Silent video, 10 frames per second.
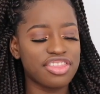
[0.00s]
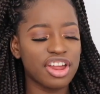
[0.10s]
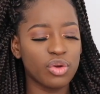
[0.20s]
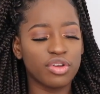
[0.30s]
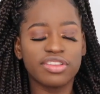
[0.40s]
I
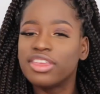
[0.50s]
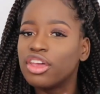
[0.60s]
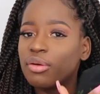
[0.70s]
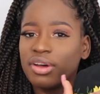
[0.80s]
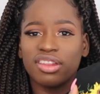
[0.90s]
thought it was
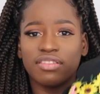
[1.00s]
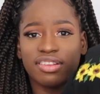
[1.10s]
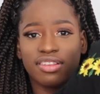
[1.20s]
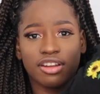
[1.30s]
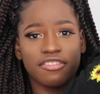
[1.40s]
cute because of the
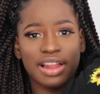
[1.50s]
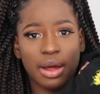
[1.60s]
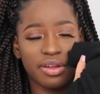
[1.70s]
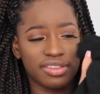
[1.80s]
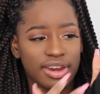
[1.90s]

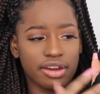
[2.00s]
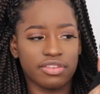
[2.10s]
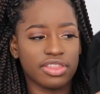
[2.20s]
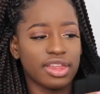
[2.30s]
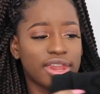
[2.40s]
sunflowers and
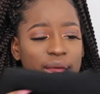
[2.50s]
everything.